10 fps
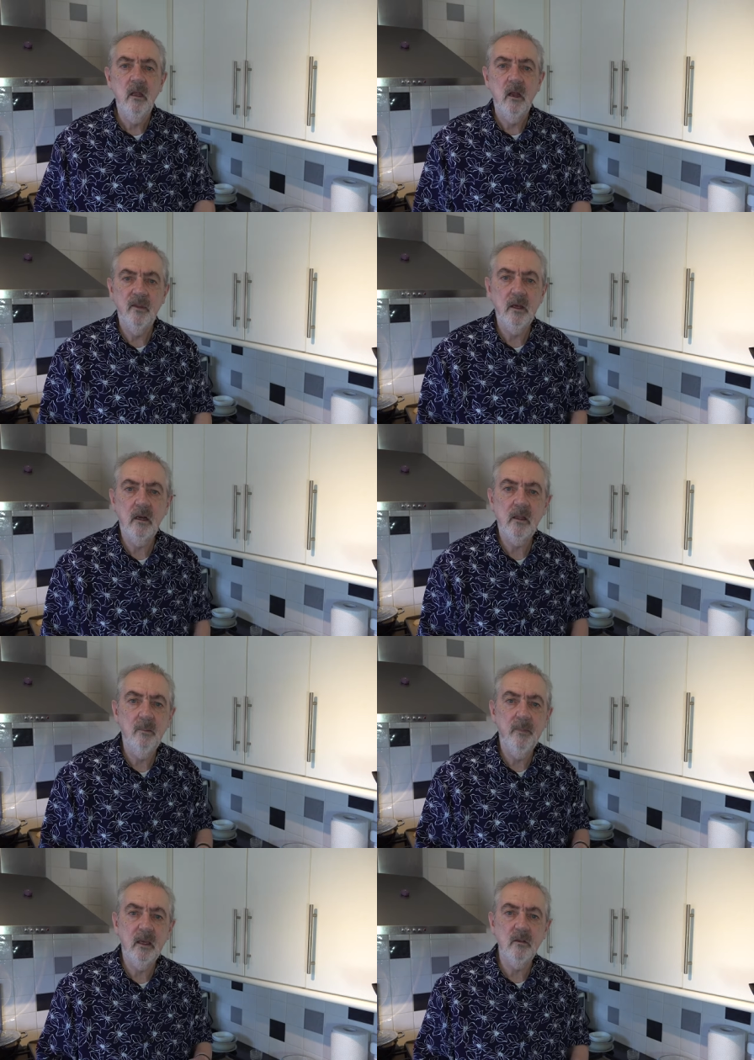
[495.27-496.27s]
and then I'll come
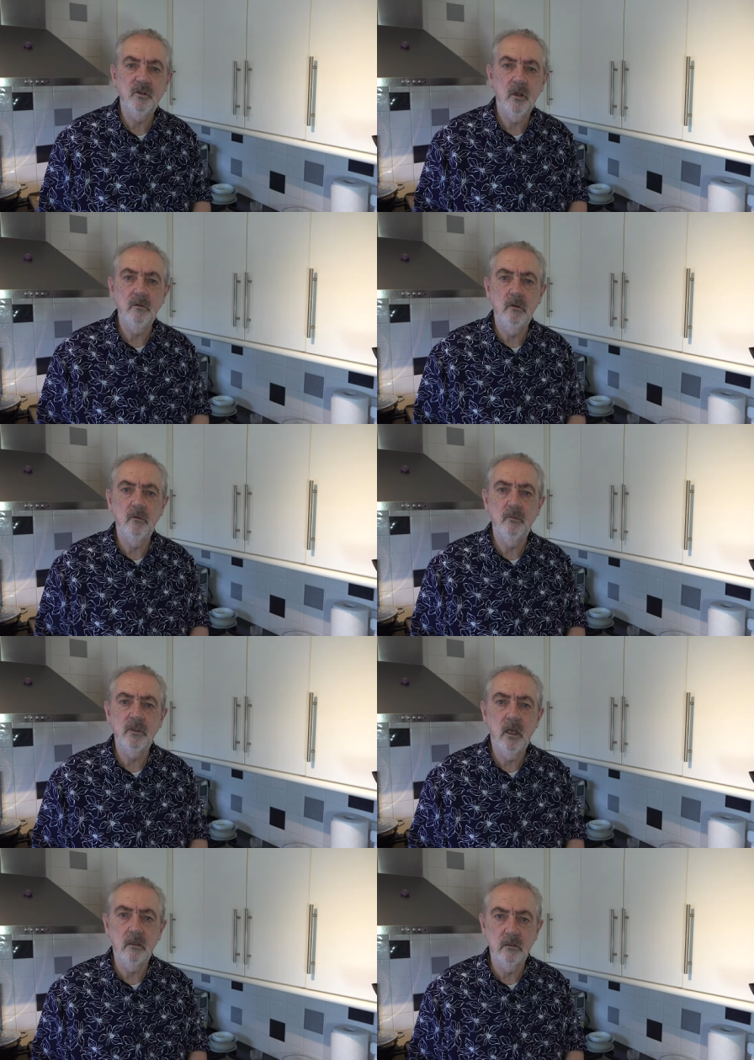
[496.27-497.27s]
back and show you the
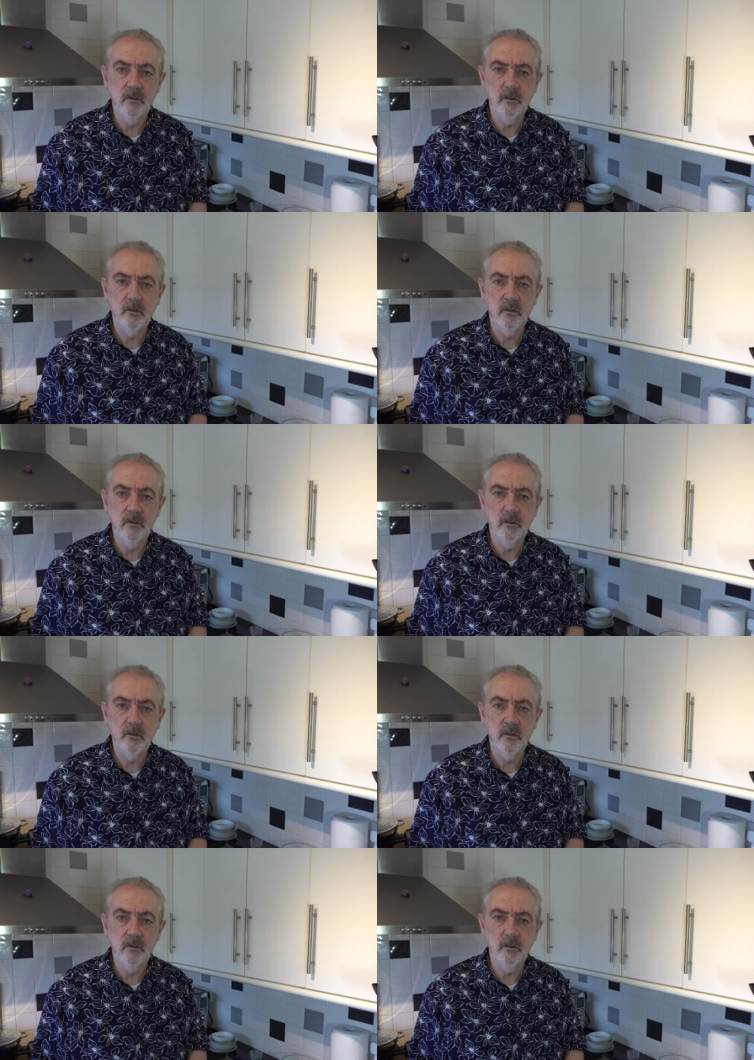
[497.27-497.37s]
result.